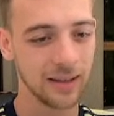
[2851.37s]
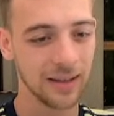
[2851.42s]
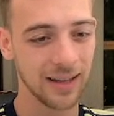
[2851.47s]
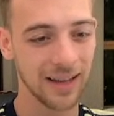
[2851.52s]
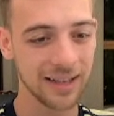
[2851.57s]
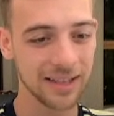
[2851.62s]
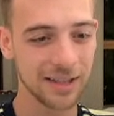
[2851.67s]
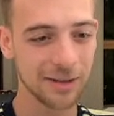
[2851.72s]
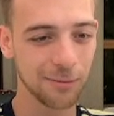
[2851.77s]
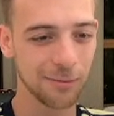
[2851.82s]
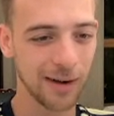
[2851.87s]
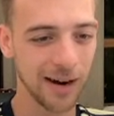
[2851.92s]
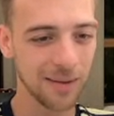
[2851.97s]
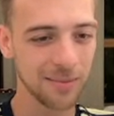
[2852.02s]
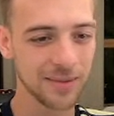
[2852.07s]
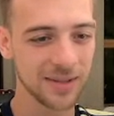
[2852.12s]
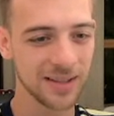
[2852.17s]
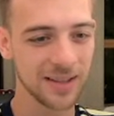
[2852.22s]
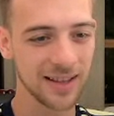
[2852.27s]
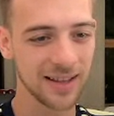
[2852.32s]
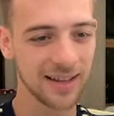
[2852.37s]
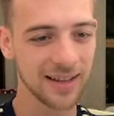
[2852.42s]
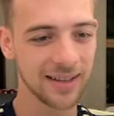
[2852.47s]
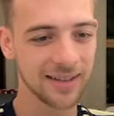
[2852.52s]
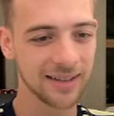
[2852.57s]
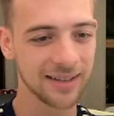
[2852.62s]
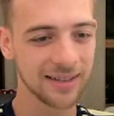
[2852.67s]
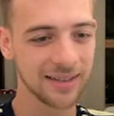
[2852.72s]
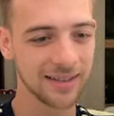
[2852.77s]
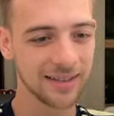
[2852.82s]
Actually, Rams are there.
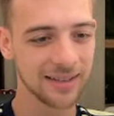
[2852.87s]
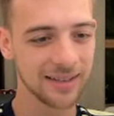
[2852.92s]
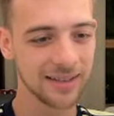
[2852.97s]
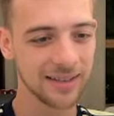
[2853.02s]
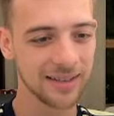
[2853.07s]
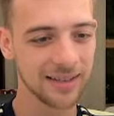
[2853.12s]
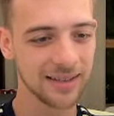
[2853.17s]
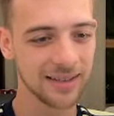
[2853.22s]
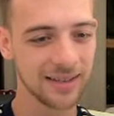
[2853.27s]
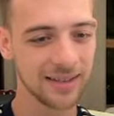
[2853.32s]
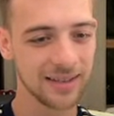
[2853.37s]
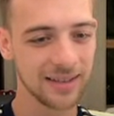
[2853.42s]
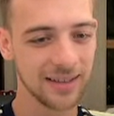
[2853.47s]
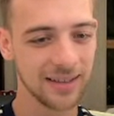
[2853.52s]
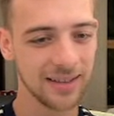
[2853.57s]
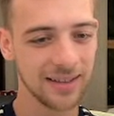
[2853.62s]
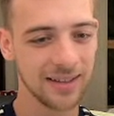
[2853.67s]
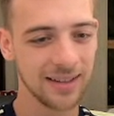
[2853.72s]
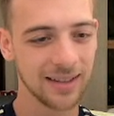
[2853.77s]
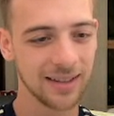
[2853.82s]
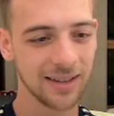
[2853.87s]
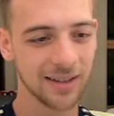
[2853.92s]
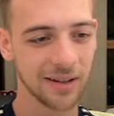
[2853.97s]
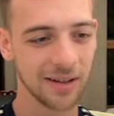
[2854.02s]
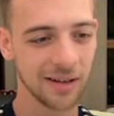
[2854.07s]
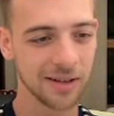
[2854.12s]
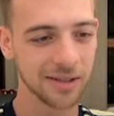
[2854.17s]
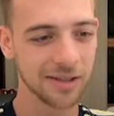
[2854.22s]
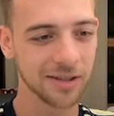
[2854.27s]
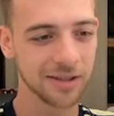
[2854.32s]

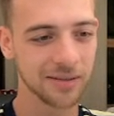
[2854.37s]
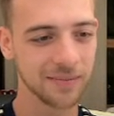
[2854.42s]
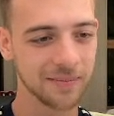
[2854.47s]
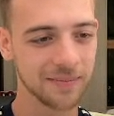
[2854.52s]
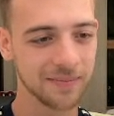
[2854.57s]
Gosh.